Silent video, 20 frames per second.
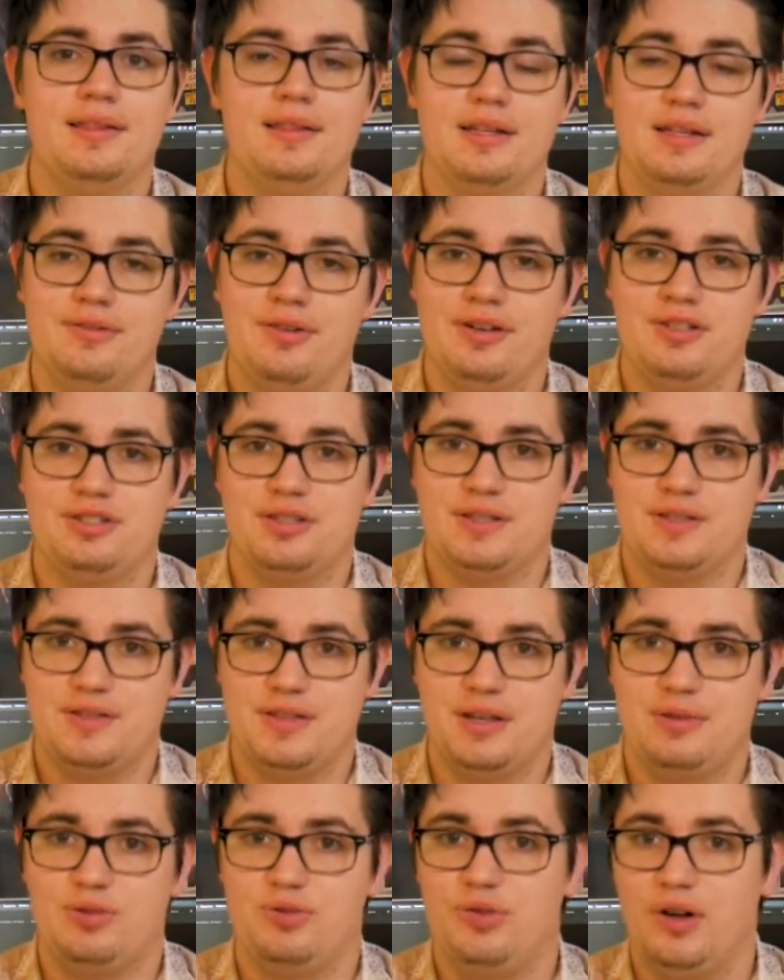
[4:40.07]
And he
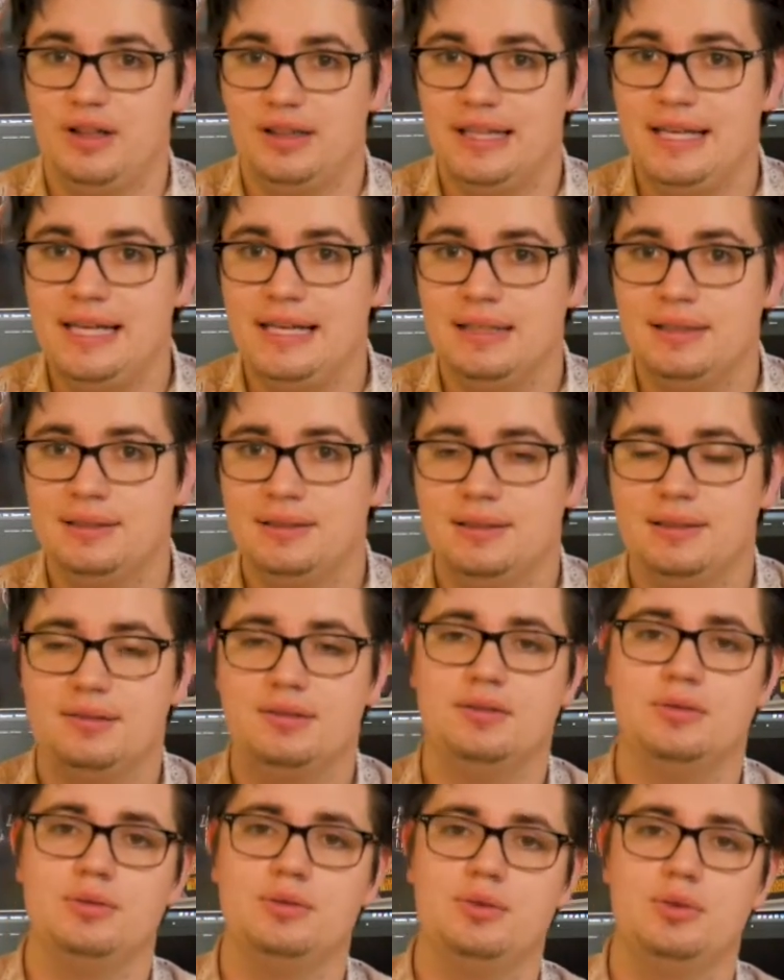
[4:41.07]
eventually saves Faline,
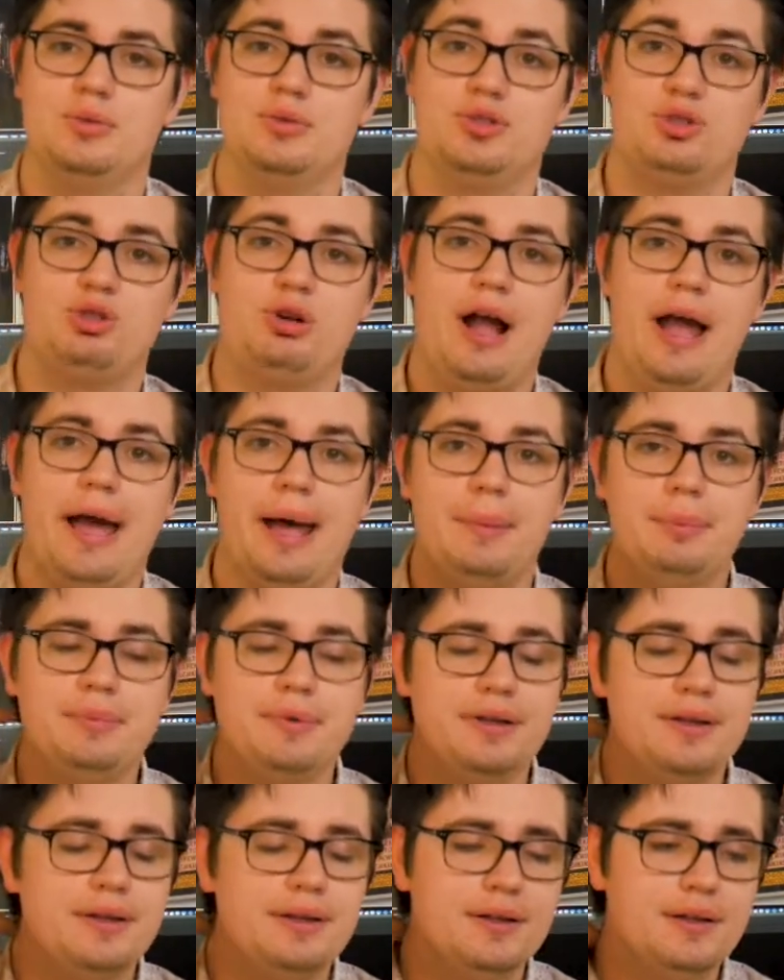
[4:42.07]
who is
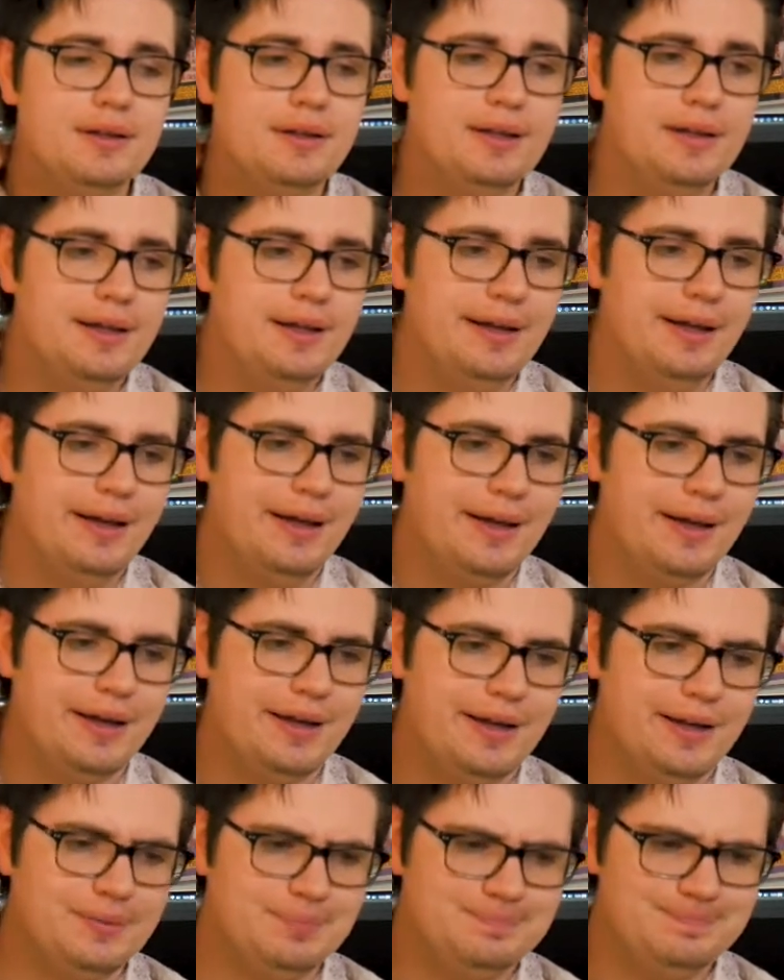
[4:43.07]
trapped.
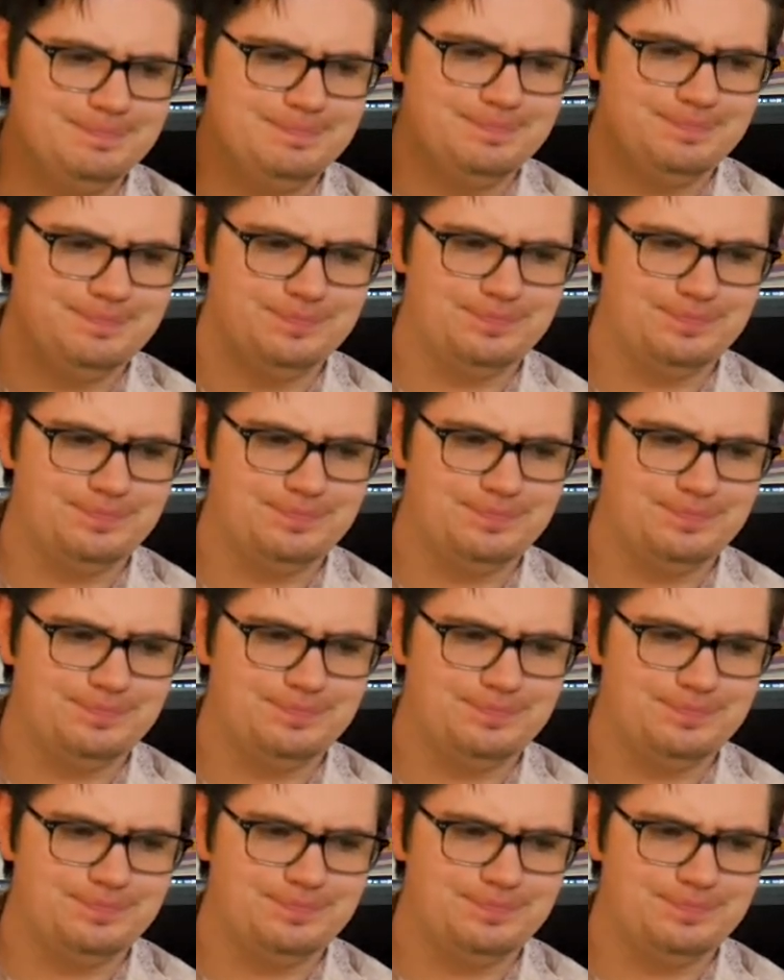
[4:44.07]
And